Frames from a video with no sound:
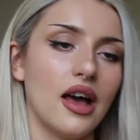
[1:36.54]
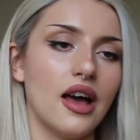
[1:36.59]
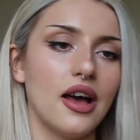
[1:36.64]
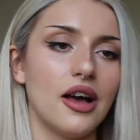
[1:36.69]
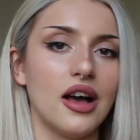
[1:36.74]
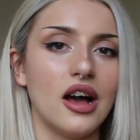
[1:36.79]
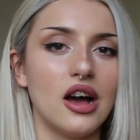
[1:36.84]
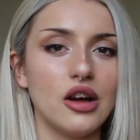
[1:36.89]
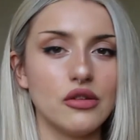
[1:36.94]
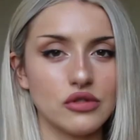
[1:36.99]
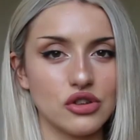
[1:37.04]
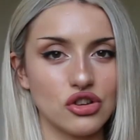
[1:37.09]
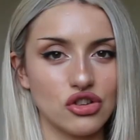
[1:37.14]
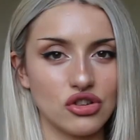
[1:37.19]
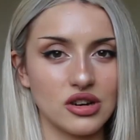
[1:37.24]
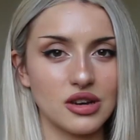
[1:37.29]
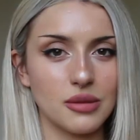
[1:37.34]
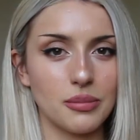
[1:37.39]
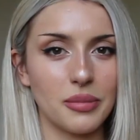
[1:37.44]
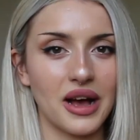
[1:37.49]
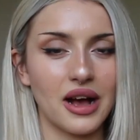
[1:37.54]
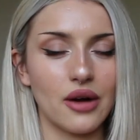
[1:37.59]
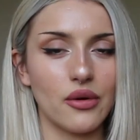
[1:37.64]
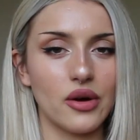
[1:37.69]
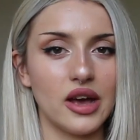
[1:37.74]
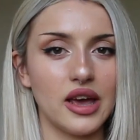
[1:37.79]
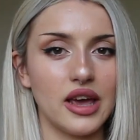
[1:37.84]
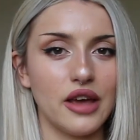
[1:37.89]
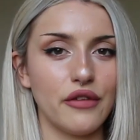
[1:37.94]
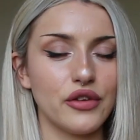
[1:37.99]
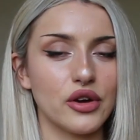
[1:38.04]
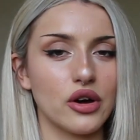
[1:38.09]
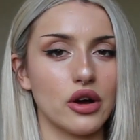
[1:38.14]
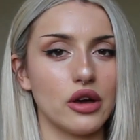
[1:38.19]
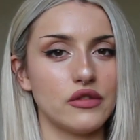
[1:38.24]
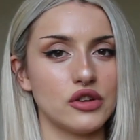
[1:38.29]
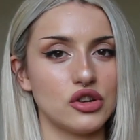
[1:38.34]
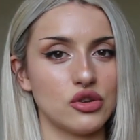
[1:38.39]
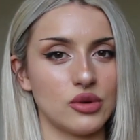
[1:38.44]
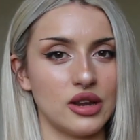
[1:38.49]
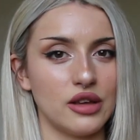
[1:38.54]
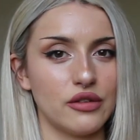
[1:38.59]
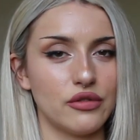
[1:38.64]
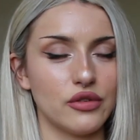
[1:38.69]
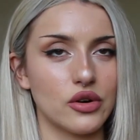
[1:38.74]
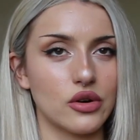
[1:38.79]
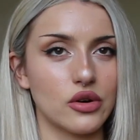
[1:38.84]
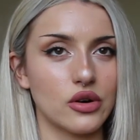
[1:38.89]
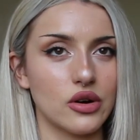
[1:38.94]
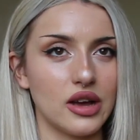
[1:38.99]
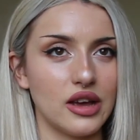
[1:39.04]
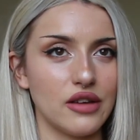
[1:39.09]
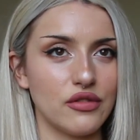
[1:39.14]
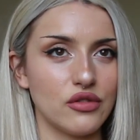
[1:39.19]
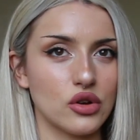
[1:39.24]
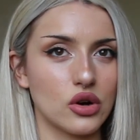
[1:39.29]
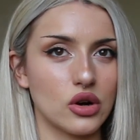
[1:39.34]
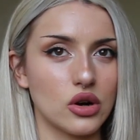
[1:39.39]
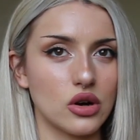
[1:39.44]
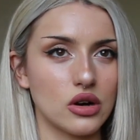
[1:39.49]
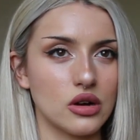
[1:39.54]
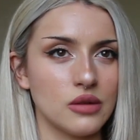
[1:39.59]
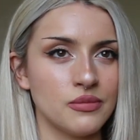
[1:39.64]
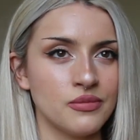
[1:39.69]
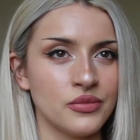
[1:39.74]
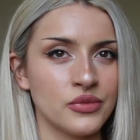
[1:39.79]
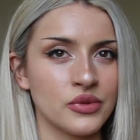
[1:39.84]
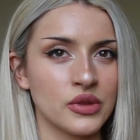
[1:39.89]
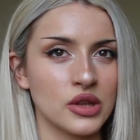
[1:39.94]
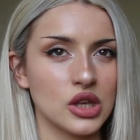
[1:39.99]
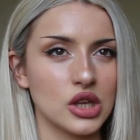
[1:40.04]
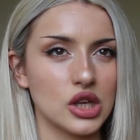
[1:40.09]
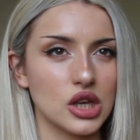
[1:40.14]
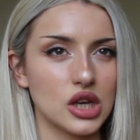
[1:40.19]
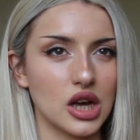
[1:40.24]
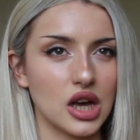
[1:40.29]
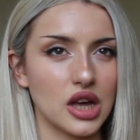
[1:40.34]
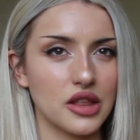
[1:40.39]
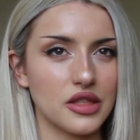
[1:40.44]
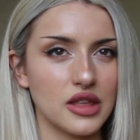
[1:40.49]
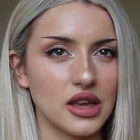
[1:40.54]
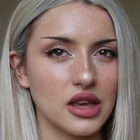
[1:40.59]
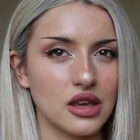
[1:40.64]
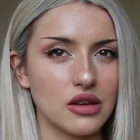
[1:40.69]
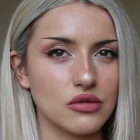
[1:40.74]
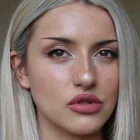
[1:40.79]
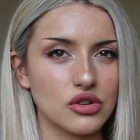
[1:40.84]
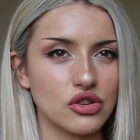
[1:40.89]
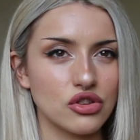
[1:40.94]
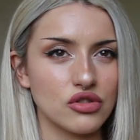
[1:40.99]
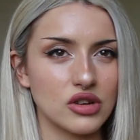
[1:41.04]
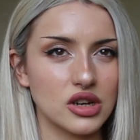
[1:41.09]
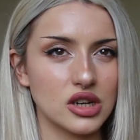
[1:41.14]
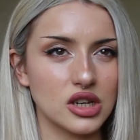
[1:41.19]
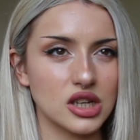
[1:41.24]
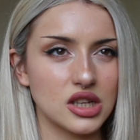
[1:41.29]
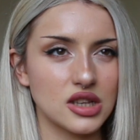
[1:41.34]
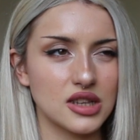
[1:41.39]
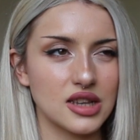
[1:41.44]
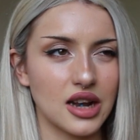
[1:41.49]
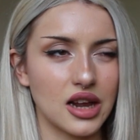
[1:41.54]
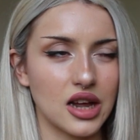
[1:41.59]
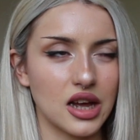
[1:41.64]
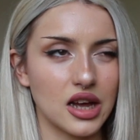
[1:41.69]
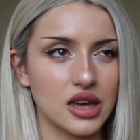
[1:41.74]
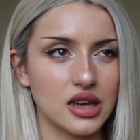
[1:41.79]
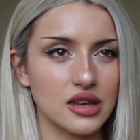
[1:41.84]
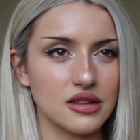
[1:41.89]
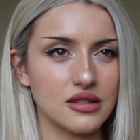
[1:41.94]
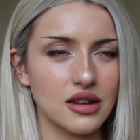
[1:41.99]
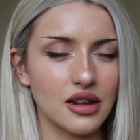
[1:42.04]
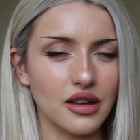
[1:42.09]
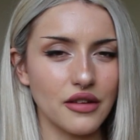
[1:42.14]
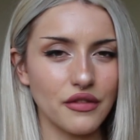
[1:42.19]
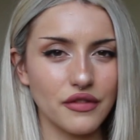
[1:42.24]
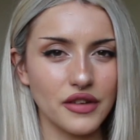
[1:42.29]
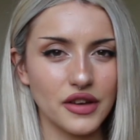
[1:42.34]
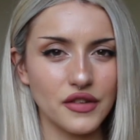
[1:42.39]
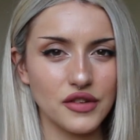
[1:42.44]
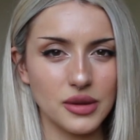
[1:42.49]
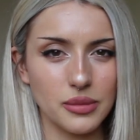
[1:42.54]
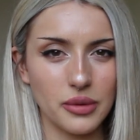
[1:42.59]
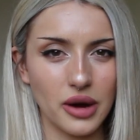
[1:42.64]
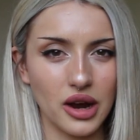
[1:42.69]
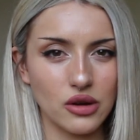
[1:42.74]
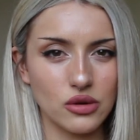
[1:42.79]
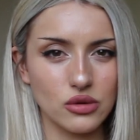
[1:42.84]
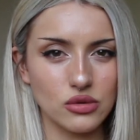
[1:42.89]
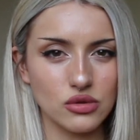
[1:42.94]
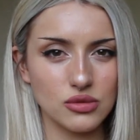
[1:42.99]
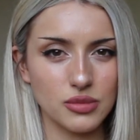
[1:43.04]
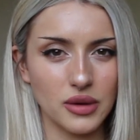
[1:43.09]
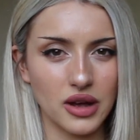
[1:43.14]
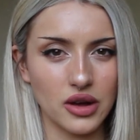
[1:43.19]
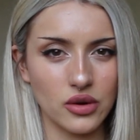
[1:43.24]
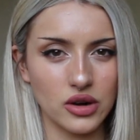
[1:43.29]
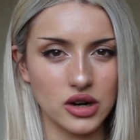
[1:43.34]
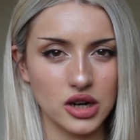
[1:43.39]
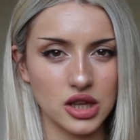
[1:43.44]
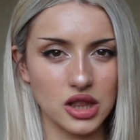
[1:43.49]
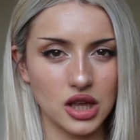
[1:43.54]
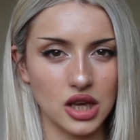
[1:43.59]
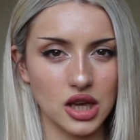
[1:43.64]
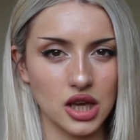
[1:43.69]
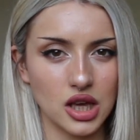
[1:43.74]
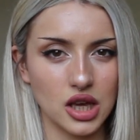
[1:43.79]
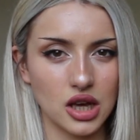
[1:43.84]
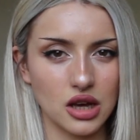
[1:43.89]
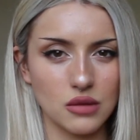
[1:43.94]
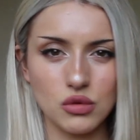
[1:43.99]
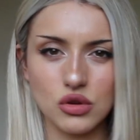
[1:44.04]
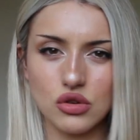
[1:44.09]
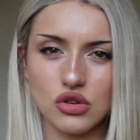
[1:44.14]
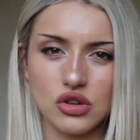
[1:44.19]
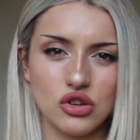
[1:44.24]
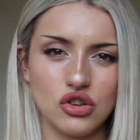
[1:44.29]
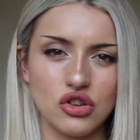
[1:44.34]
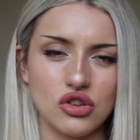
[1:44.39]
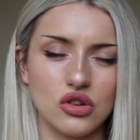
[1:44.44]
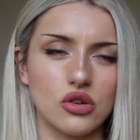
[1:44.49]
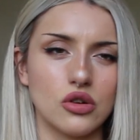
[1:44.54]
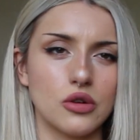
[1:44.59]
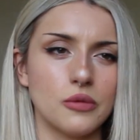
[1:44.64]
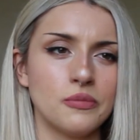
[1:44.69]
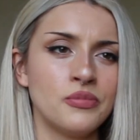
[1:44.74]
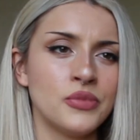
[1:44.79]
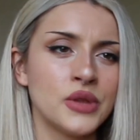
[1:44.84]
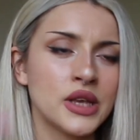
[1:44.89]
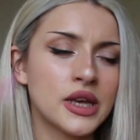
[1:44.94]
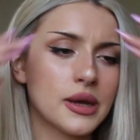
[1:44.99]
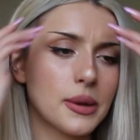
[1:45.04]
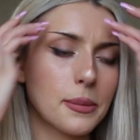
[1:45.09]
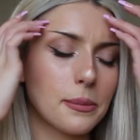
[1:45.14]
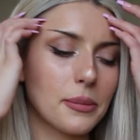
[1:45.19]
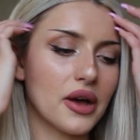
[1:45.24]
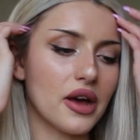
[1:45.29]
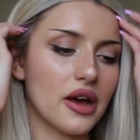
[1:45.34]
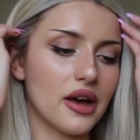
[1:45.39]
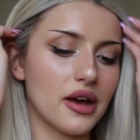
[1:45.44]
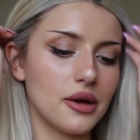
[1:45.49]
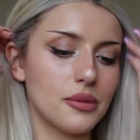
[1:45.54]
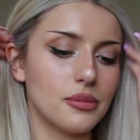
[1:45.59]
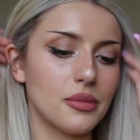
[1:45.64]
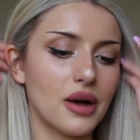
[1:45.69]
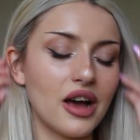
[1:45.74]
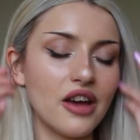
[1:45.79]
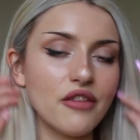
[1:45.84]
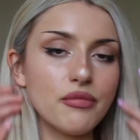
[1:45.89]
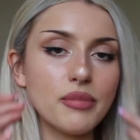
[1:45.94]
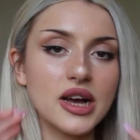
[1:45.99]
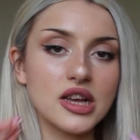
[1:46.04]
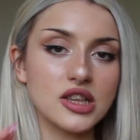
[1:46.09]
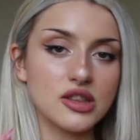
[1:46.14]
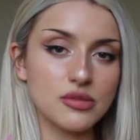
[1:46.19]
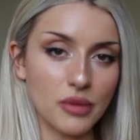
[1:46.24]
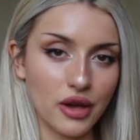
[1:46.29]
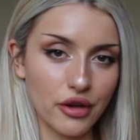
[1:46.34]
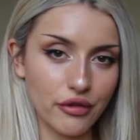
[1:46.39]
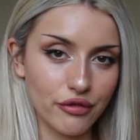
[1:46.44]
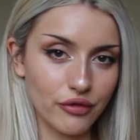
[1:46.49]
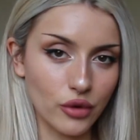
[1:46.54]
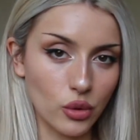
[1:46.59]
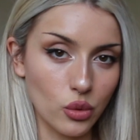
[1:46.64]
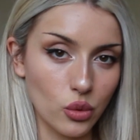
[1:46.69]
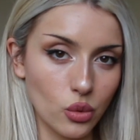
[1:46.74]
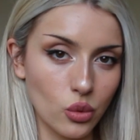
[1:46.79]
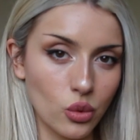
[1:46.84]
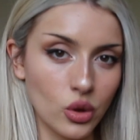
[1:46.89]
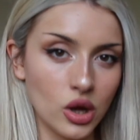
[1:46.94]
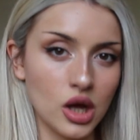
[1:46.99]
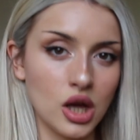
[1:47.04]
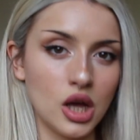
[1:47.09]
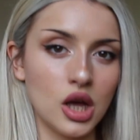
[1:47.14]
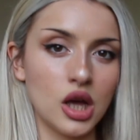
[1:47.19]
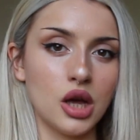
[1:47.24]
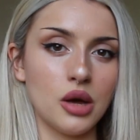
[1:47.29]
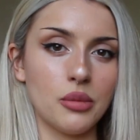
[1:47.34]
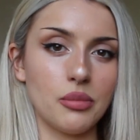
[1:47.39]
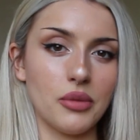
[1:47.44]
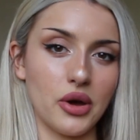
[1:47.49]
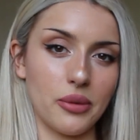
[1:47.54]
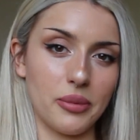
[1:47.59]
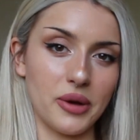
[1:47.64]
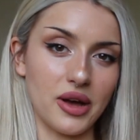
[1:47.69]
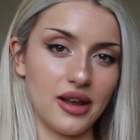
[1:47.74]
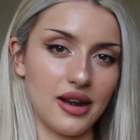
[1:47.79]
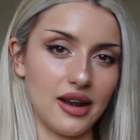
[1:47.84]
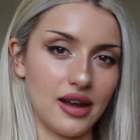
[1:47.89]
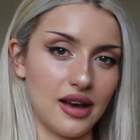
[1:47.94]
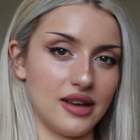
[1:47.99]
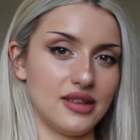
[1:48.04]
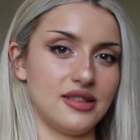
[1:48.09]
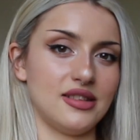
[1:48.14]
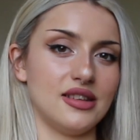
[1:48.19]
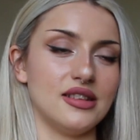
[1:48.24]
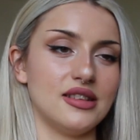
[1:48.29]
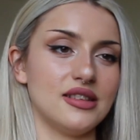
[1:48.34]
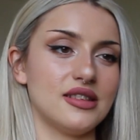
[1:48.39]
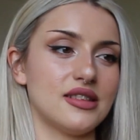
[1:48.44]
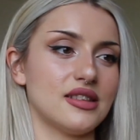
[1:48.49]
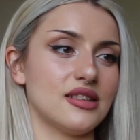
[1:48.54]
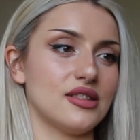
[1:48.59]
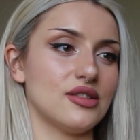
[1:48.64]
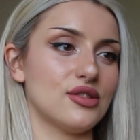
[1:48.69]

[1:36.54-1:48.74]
Unrestricted power if you're over 24, if not, I think you're restricted to like, is it like 50 brake horsepower, I think? I'm not too sure. But I passed my full motorbike license.